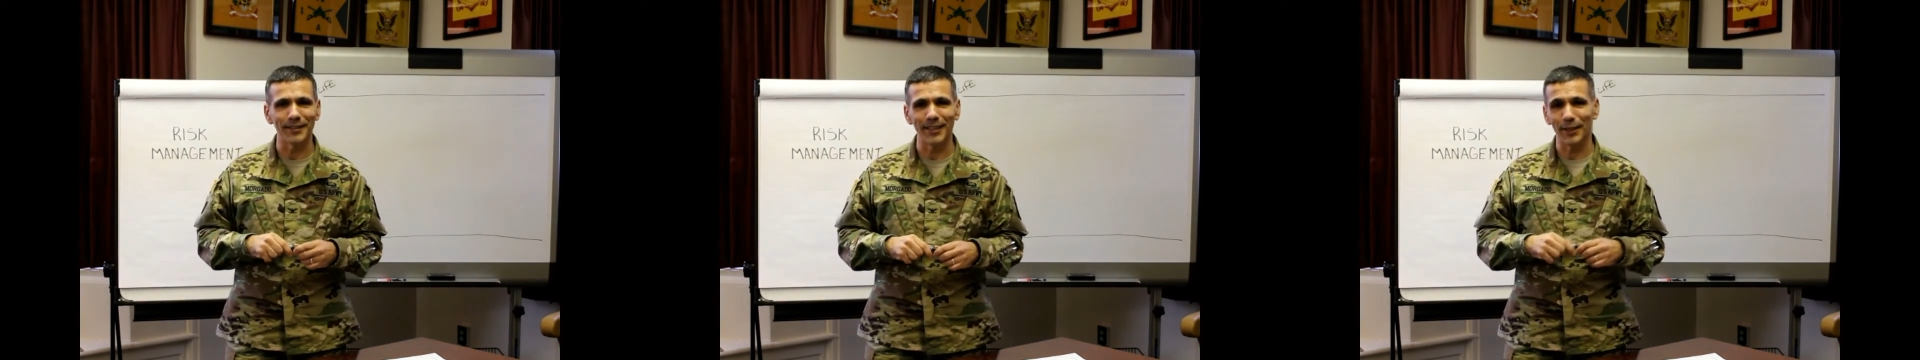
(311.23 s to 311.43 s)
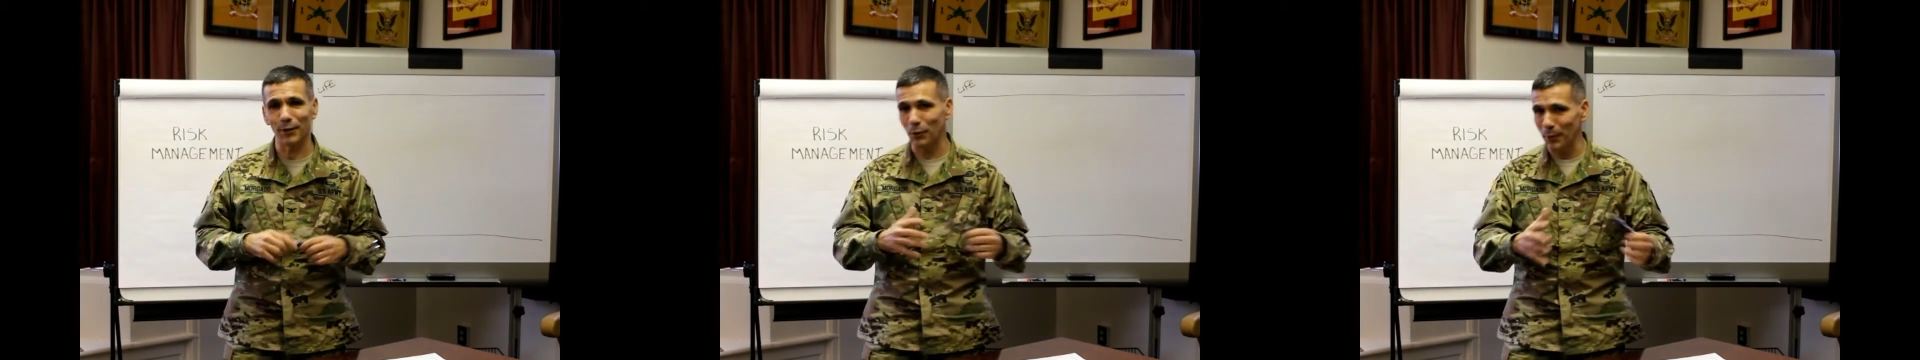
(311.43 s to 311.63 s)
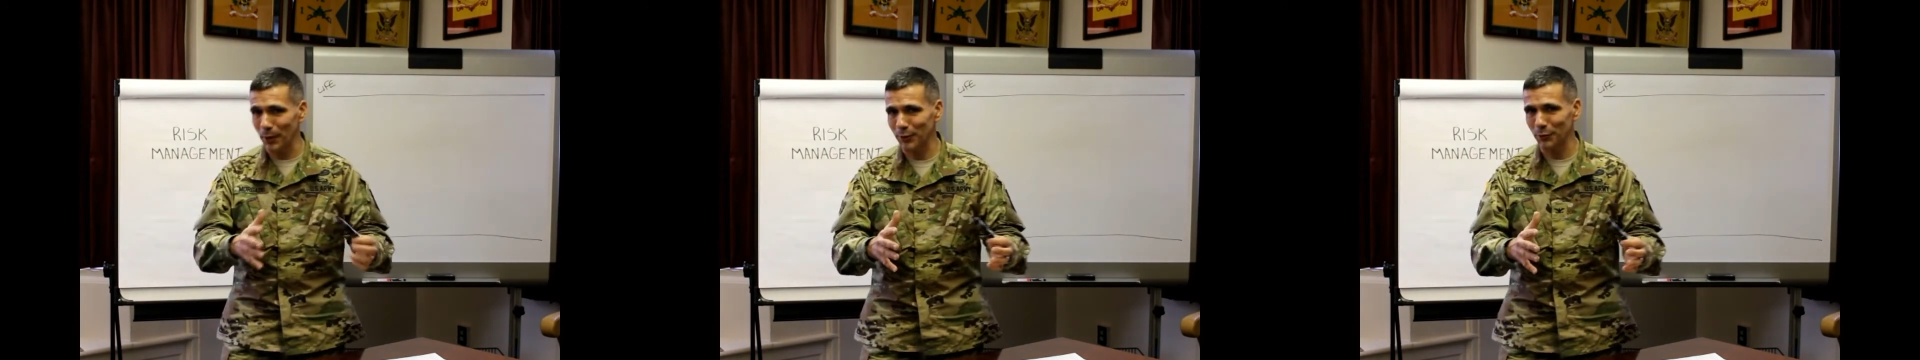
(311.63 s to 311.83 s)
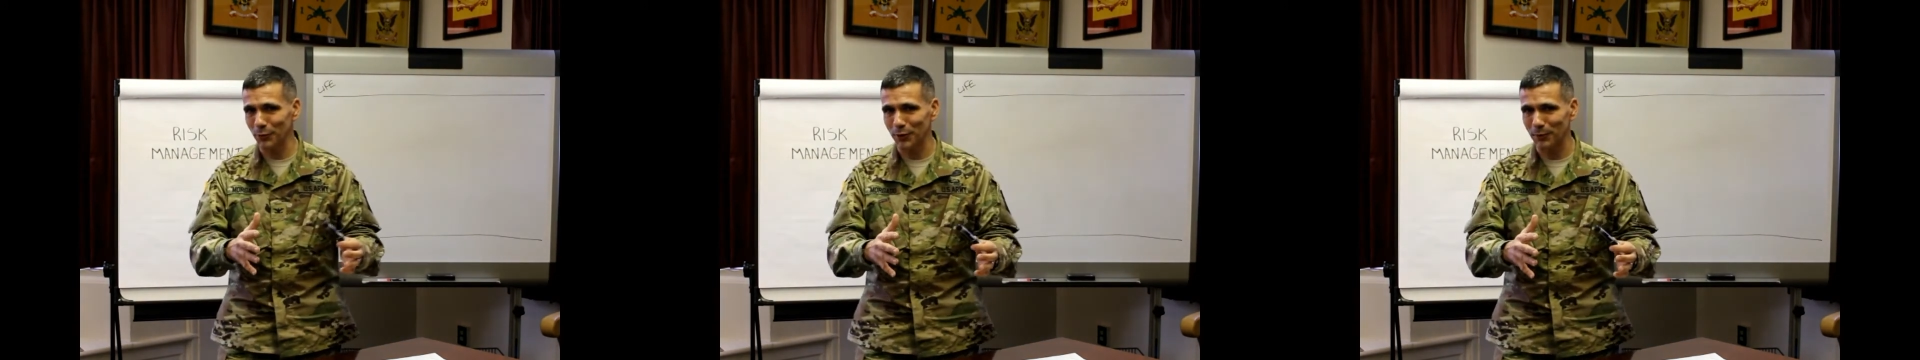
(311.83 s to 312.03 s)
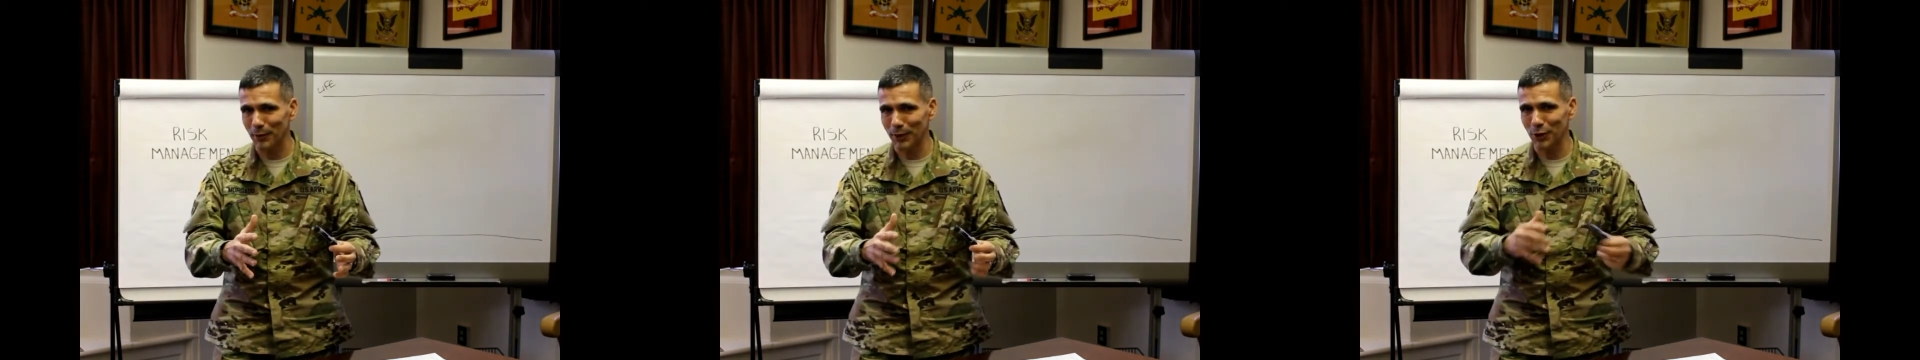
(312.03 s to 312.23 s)
And then
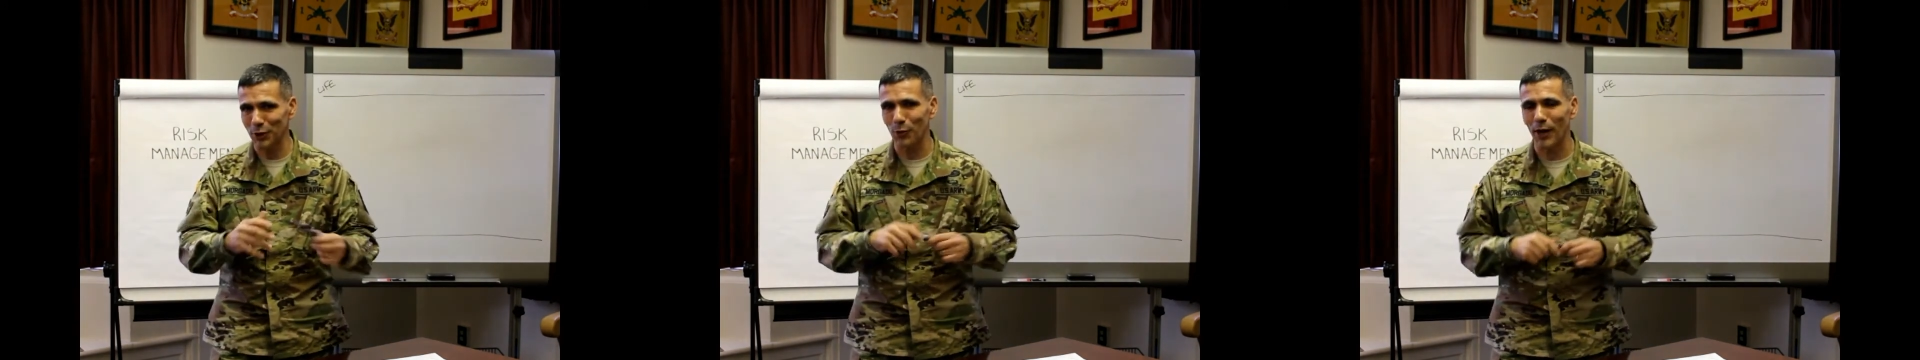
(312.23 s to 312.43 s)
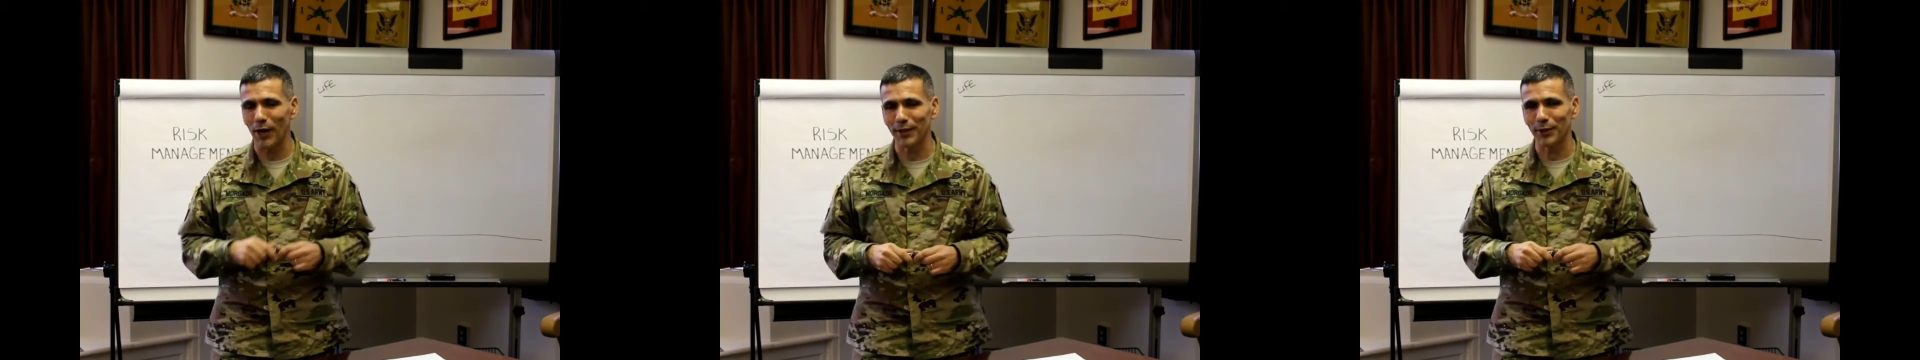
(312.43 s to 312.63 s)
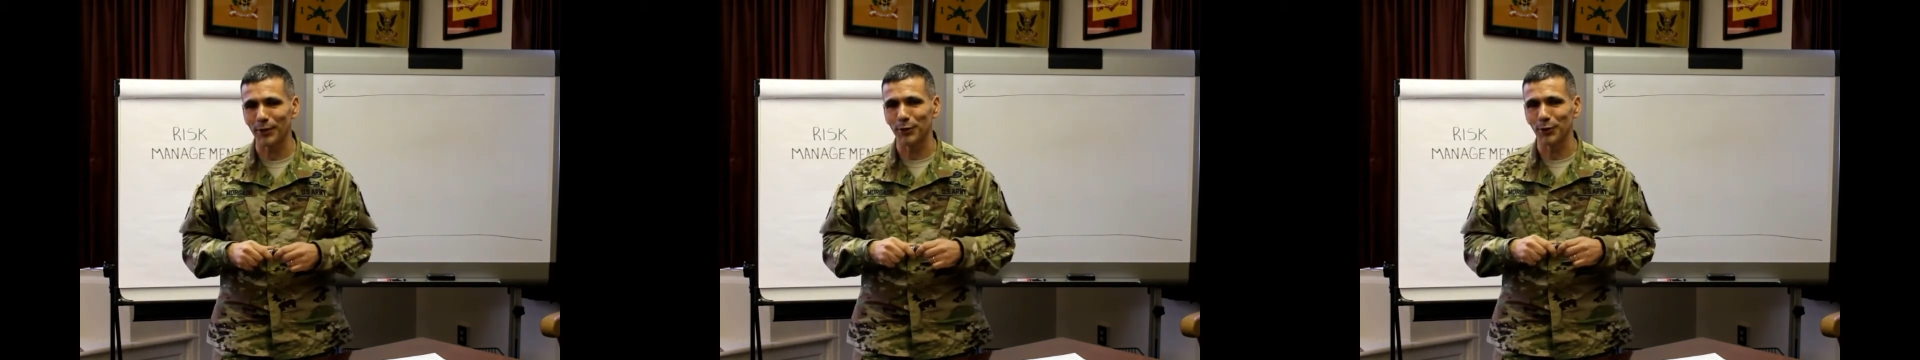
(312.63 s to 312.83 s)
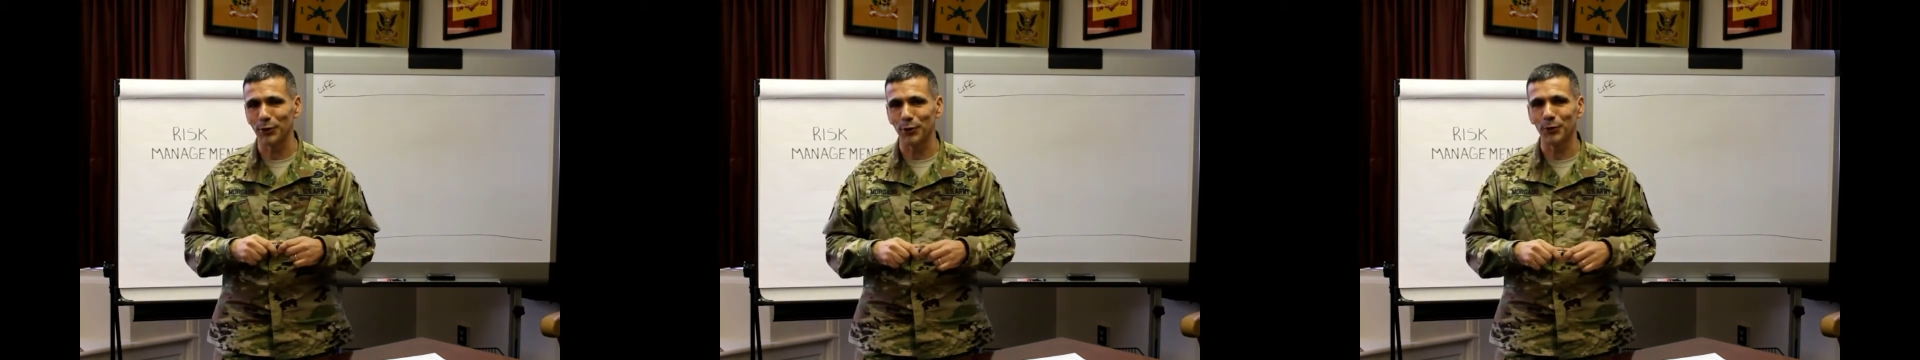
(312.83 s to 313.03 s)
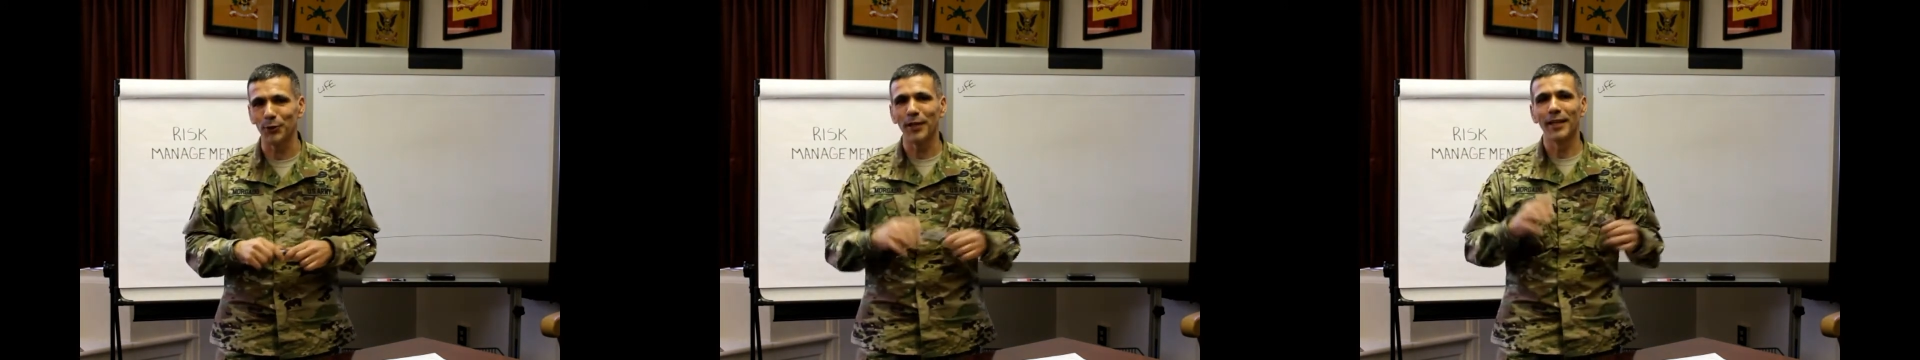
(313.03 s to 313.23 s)
what might the squad leader
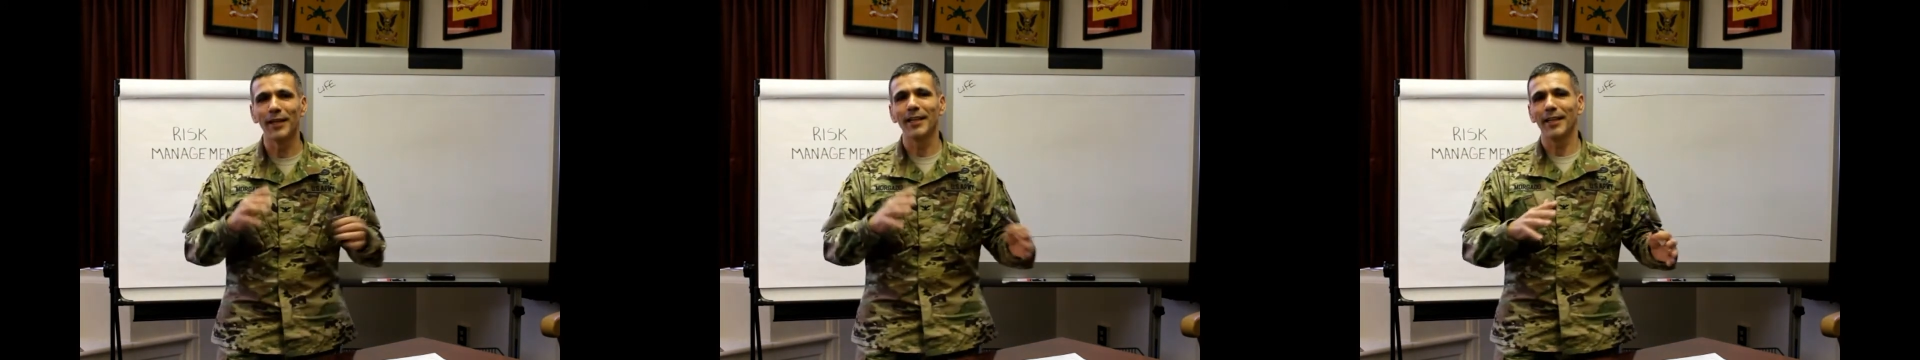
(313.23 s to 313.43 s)
do?